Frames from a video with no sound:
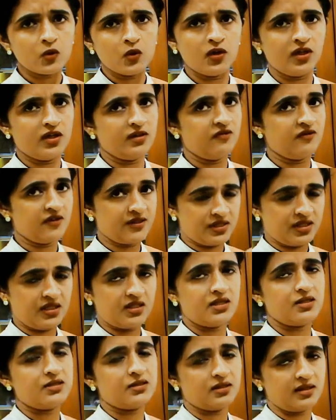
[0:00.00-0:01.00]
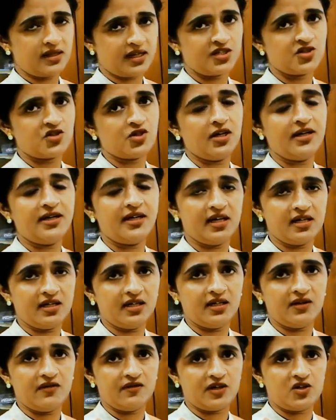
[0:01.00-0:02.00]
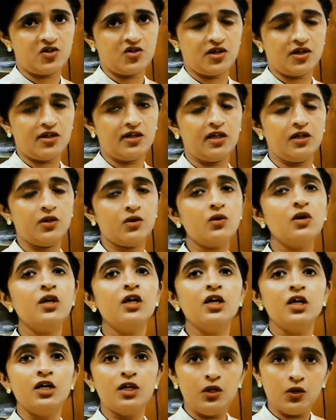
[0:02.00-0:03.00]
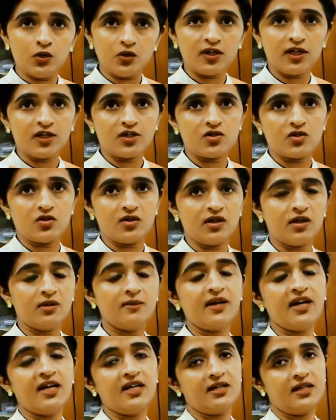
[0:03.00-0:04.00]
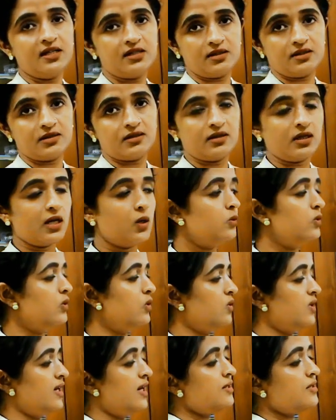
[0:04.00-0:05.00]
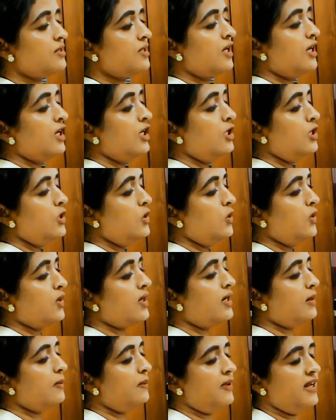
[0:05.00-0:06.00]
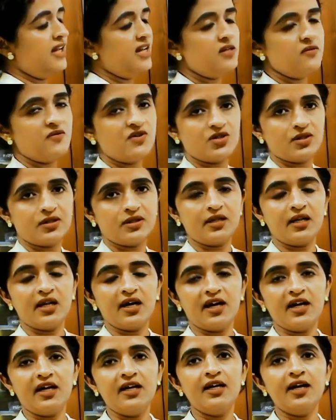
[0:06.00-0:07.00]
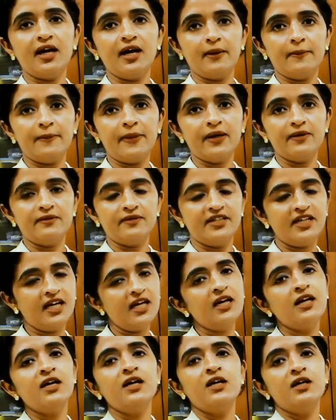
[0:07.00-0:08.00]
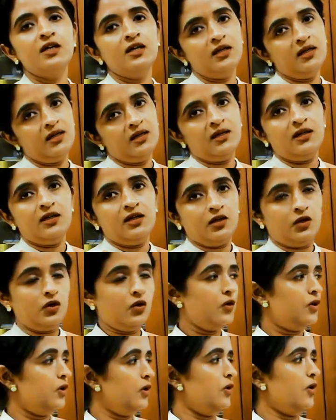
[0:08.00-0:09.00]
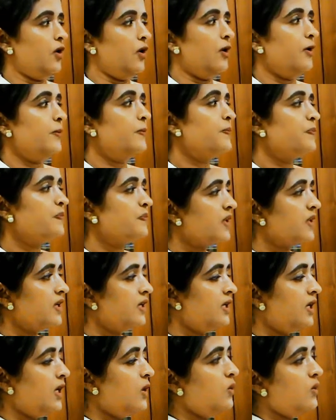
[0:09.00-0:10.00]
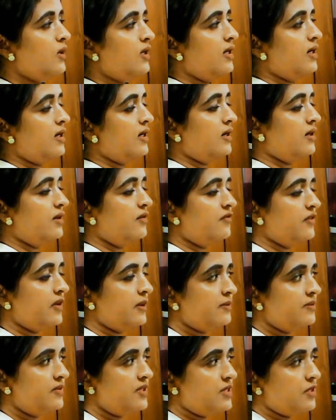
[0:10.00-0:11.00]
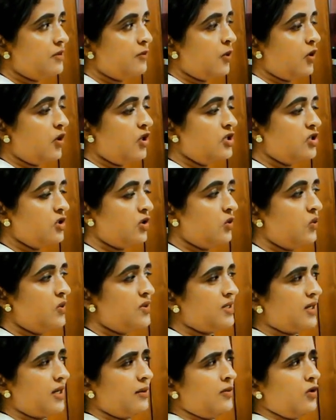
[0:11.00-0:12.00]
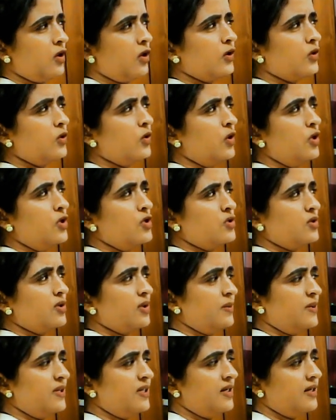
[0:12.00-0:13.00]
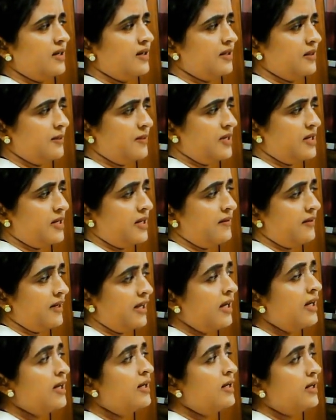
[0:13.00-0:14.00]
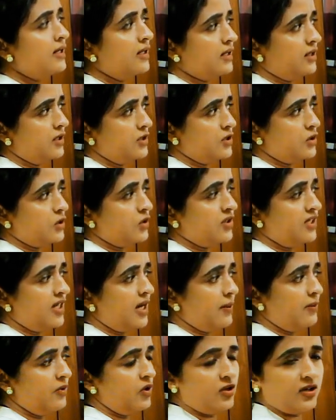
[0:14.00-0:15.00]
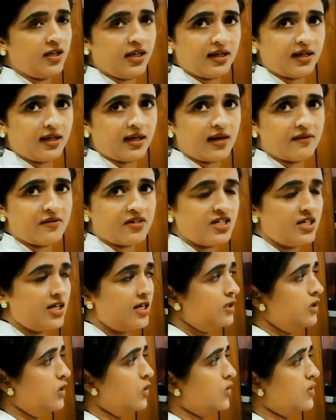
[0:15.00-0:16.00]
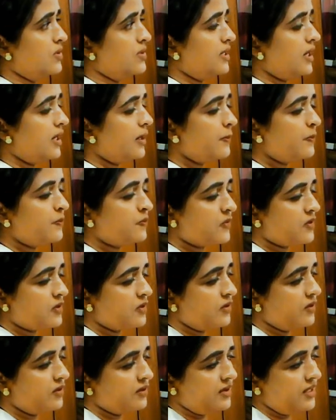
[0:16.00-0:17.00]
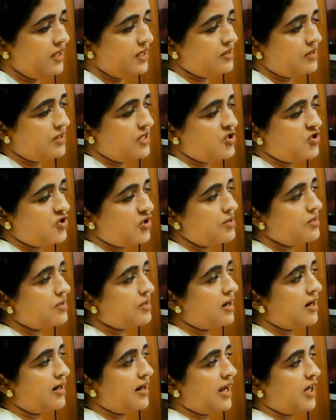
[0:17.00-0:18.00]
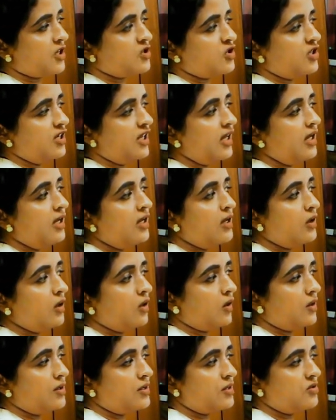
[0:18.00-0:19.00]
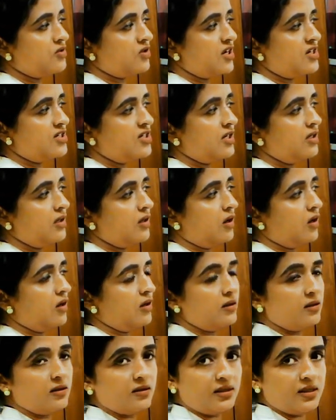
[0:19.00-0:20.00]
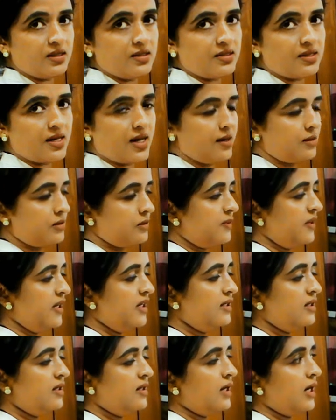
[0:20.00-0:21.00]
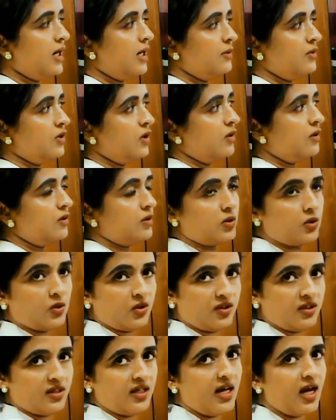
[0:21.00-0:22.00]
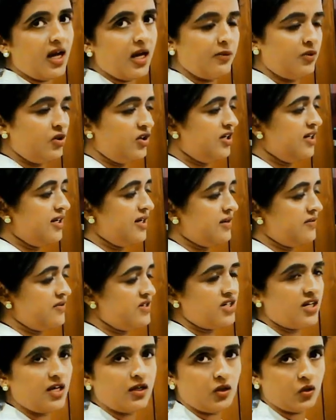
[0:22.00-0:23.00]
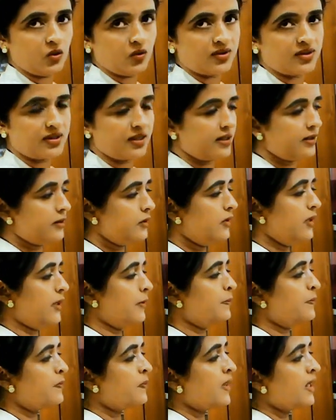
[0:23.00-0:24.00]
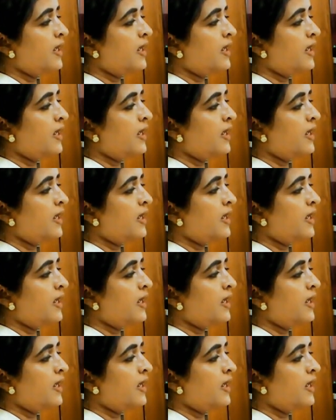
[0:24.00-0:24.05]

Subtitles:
Okay, first it is actually getting differentiated into neuroectoderm, and it is now known as neural plate which is lying above the notochord. Now from this point onwards, I am not going to repetitively draw the amniotic cavity and yolk sac. So these sessions are actually concentrating on this aspect. I am not drawing the amniotic cavity and yolk sac. Okay.